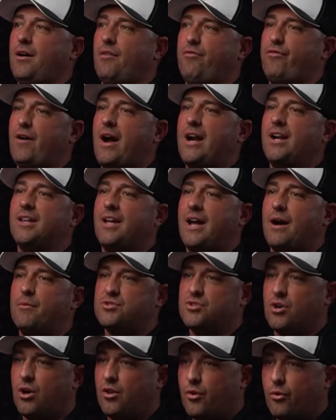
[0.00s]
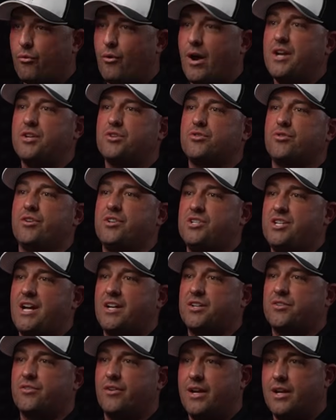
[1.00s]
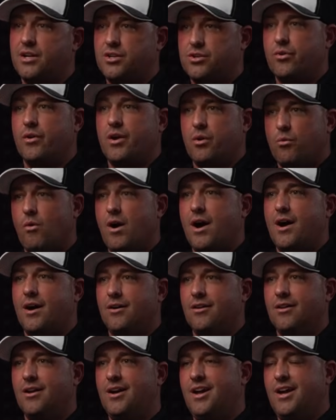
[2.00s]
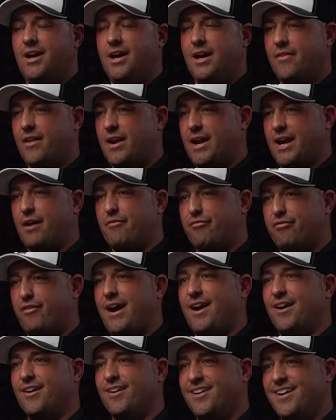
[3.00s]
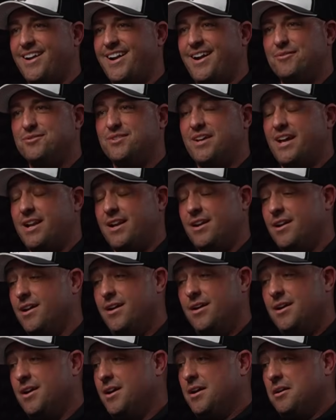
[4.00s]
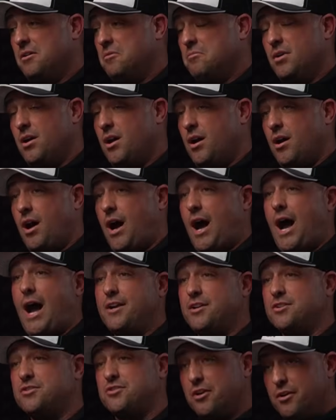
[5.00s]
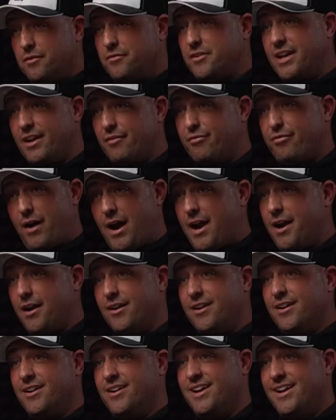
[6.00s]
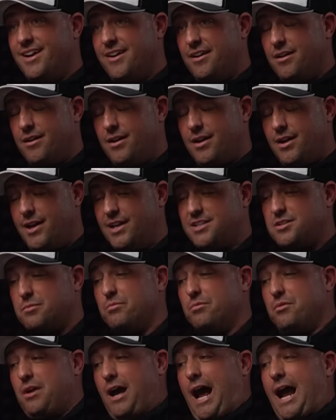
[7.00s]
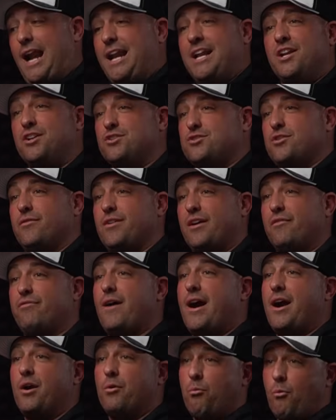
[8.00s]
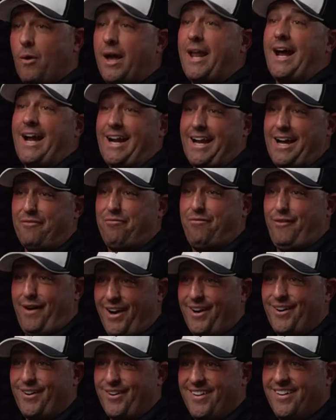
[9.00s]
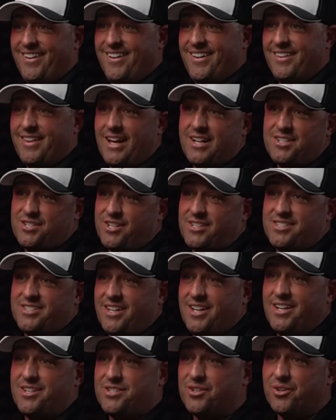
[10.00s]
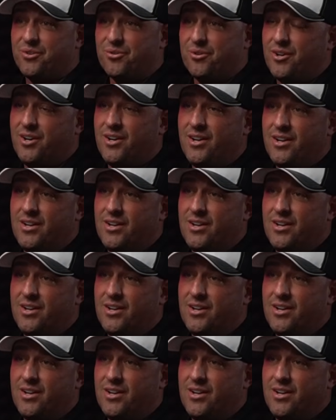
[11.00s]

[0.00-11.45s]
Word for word: finally I was on the right trajectory and doing well and then I got fired. And I was and I deserve to get fired. It's a, I didn't deserve to get fired when I got fired. That's just the issue.